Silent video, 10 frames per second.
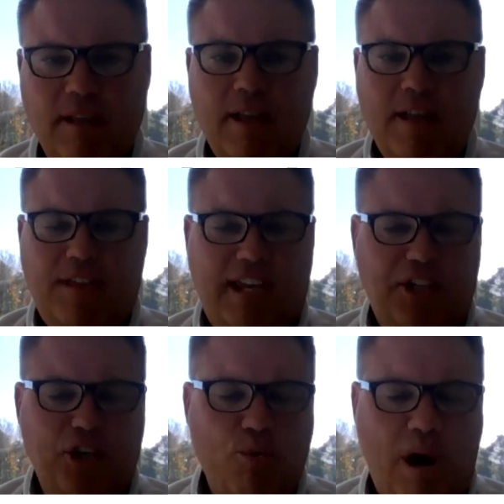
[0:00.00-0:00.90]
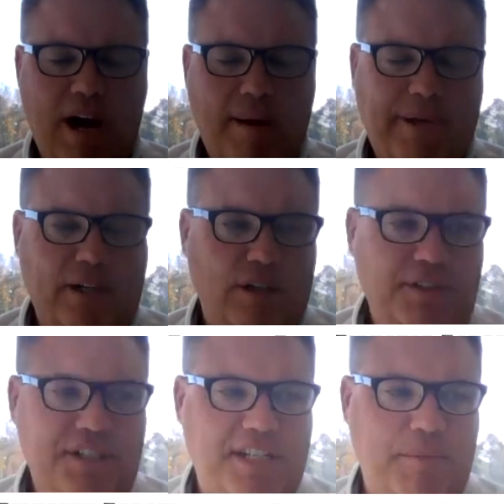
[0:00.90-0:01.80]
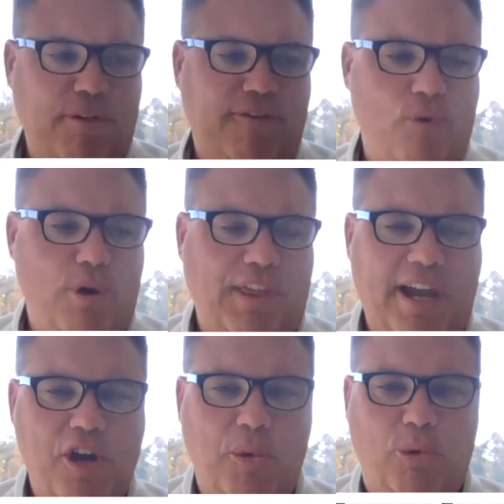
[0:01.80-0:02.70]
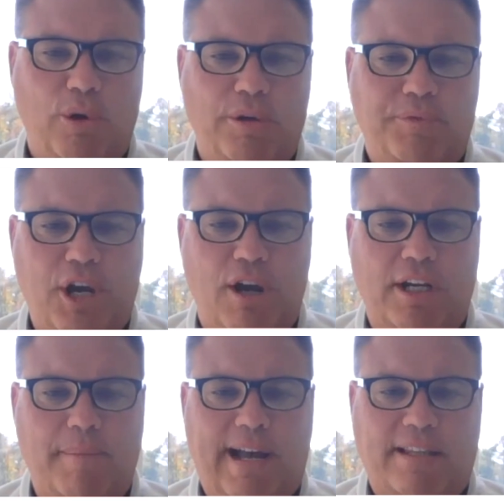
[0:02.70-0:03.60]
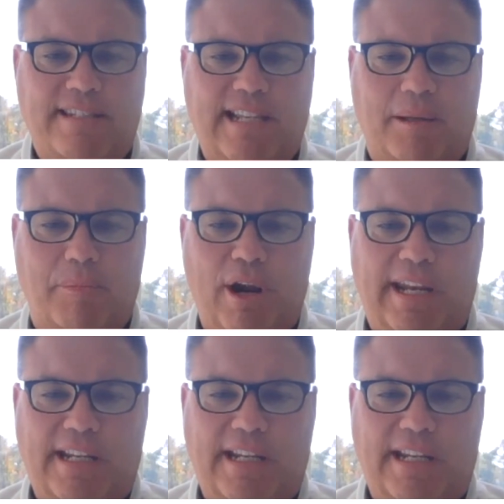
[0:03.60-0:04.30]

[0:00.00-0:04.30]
Thank you, Rob. And on December 4th, I hope we're talking about celebrating